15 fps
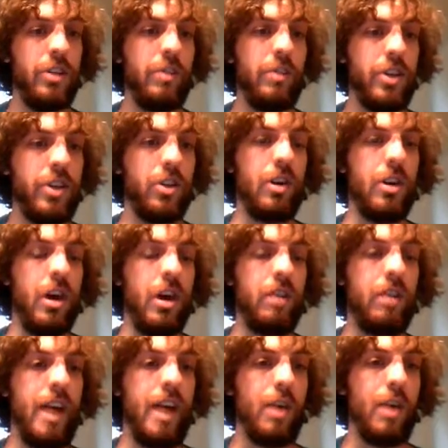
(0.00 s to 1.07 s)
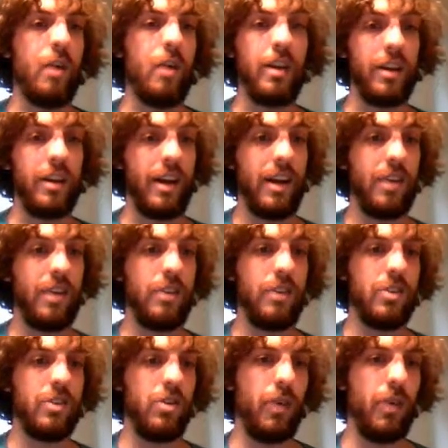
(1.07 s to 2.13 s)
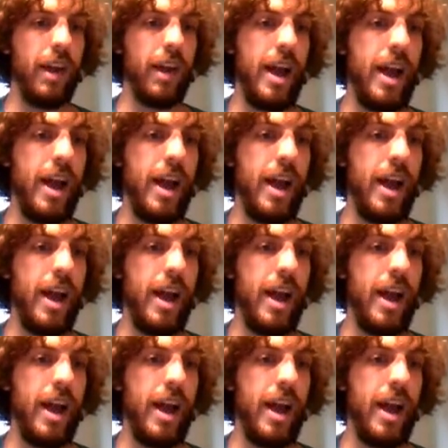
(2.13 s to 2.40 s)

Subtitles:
measure of how well an economy is doing.